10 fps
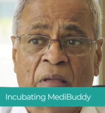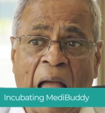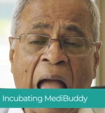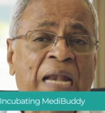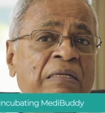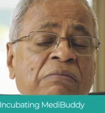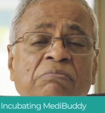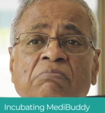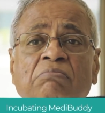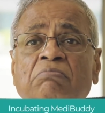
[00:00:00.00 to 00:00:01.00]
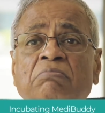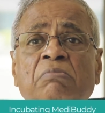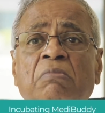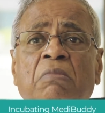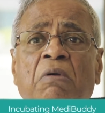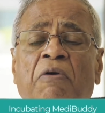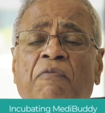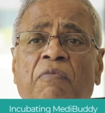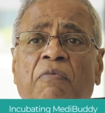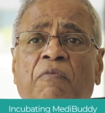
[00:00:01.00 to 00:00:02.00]
And
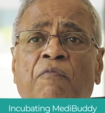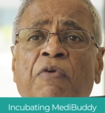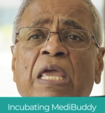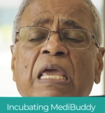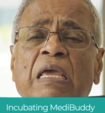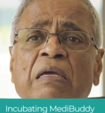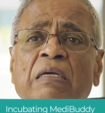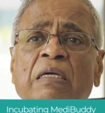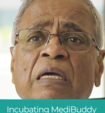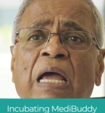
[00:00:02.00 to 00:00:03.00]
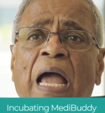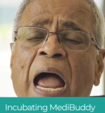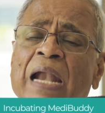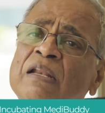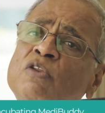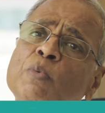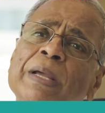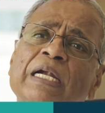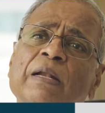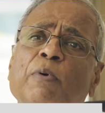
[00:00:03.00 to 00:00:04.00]
we had
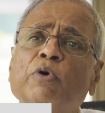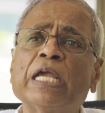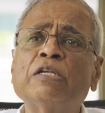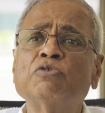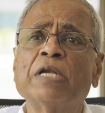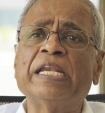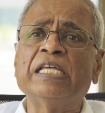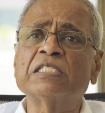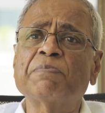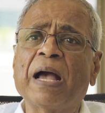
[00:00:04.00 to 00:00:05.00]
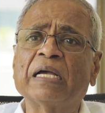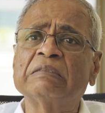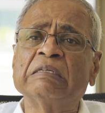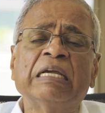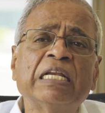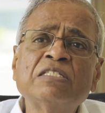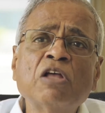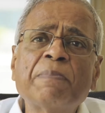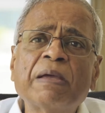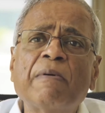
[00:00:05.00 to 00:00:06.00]
incubated about 8 to 9 years back. It has
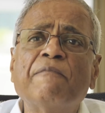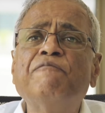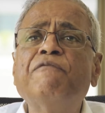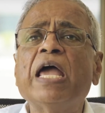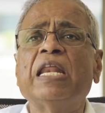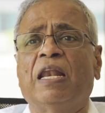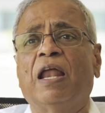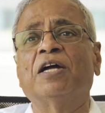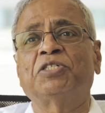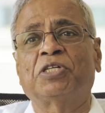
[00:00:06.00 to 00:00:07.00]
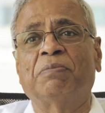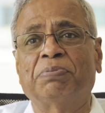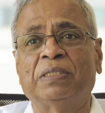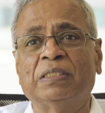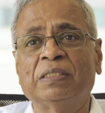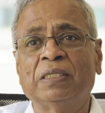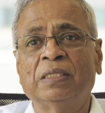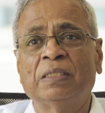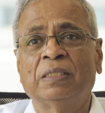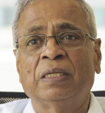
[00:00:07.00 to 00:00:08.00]
now become a very large company.
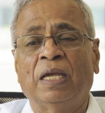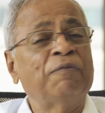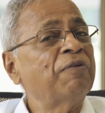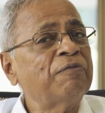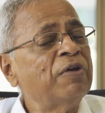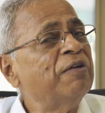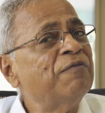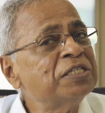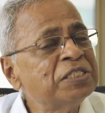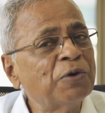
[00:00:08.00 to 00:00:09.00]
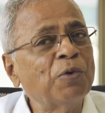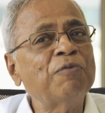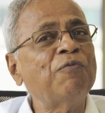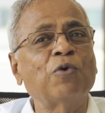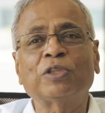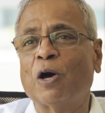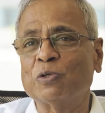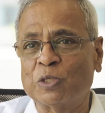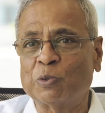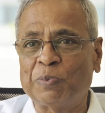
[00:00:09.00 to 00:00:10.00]
In fact, we invested only
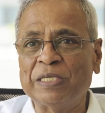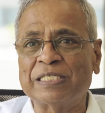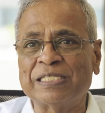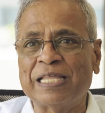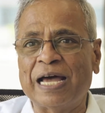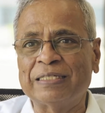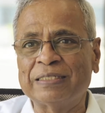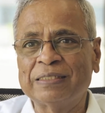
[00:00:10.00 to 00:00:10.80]
4,000 rupees in that.